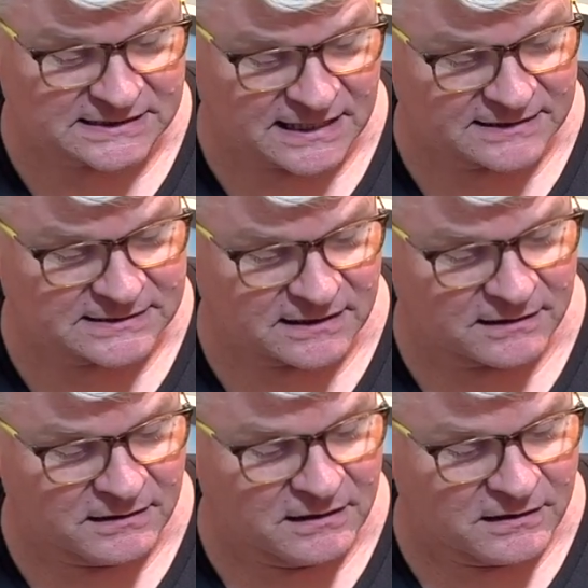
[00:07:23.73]
that's
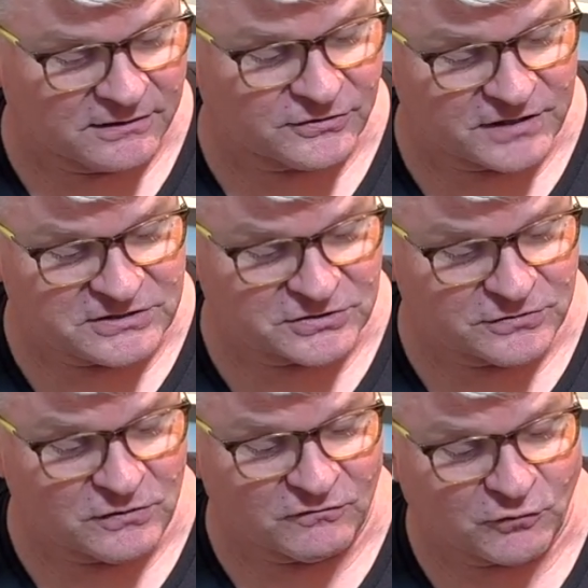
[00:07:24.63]

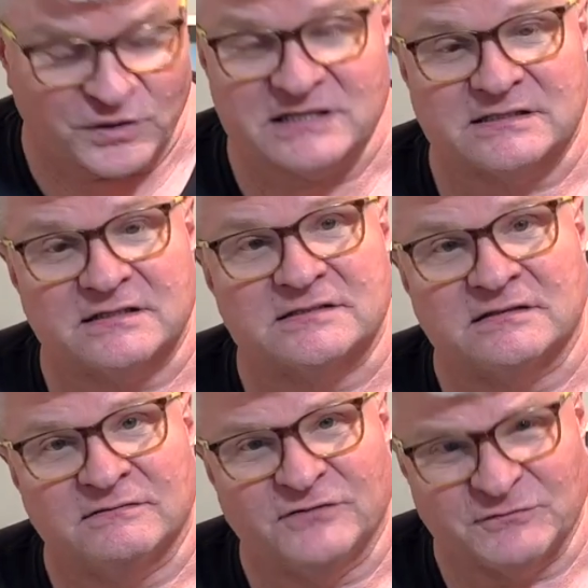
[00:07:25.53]
32, 46,
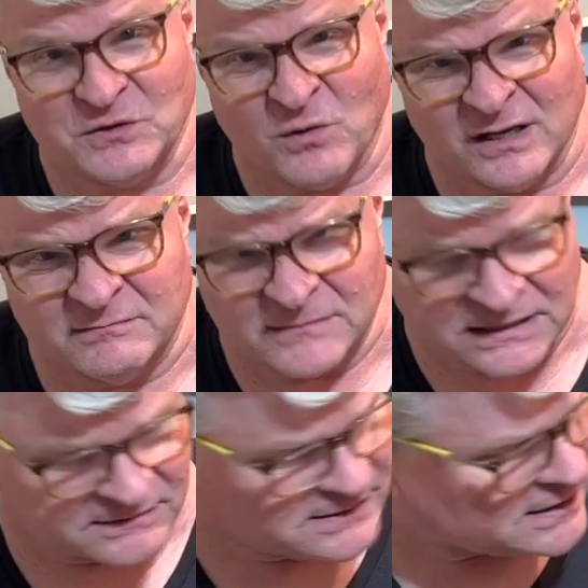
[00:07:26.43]
and 51
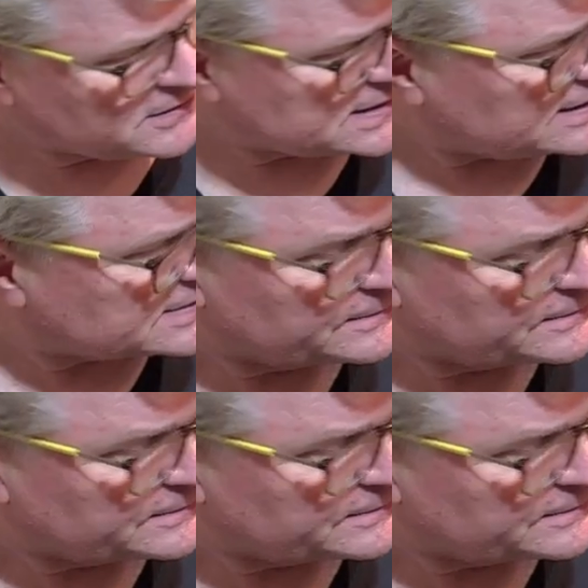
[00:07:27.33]
in Celsius.